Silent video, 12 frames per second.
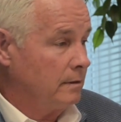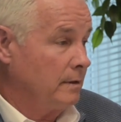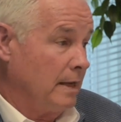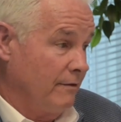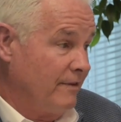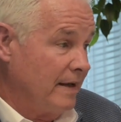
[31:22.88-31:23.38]

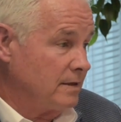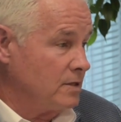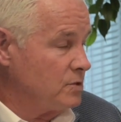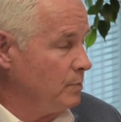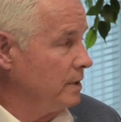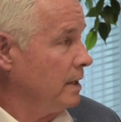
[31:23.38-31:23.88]
they affect
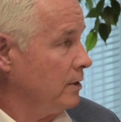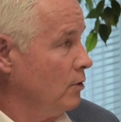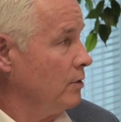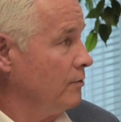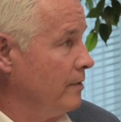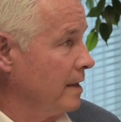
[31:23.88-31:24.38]
us, but they
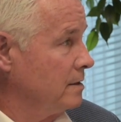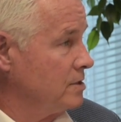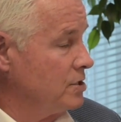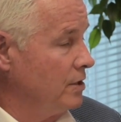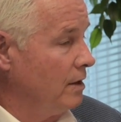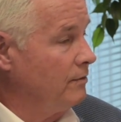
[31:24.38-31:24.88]
don't affect
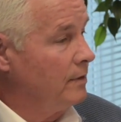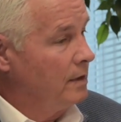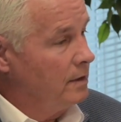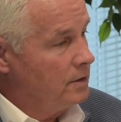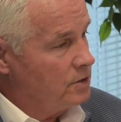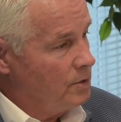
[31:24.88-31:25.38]
us enough
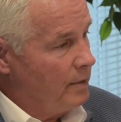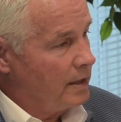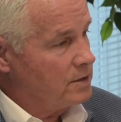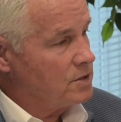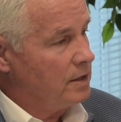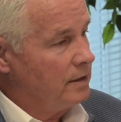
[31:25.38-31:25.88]
to
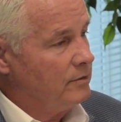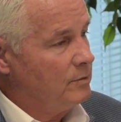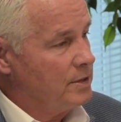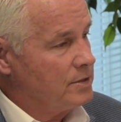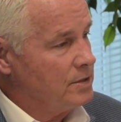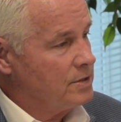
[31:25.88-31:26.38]
make us leave the
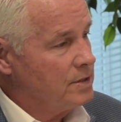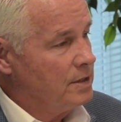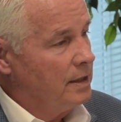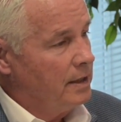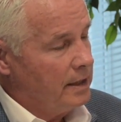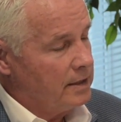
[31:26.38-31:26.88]
business.
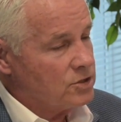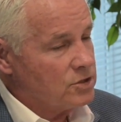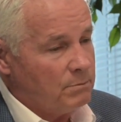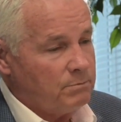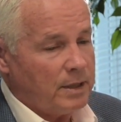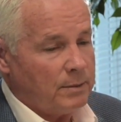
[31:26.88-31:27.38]
And
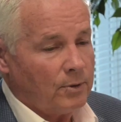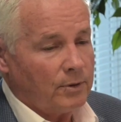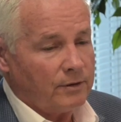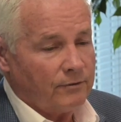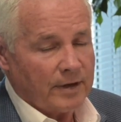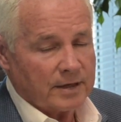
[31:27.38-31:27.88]
some people,
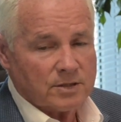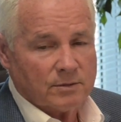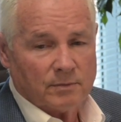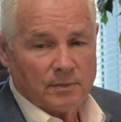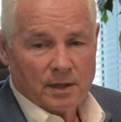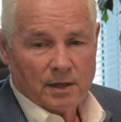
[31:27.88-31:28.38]
it affects
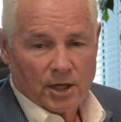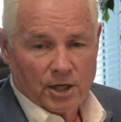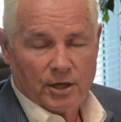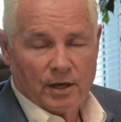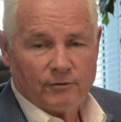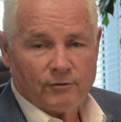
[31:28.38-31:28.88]
them
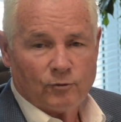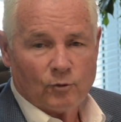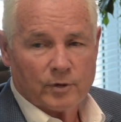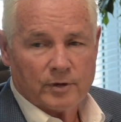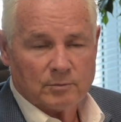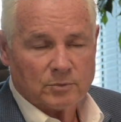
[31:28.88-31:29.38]
enough
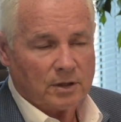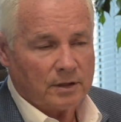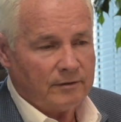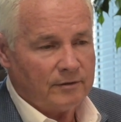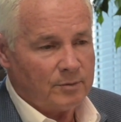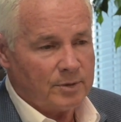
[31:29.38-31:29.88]
for them to
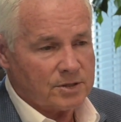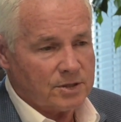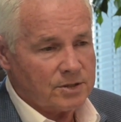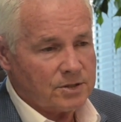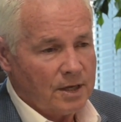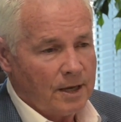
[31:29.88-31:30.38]
leave the
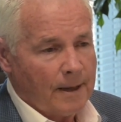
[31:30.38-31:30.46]
business.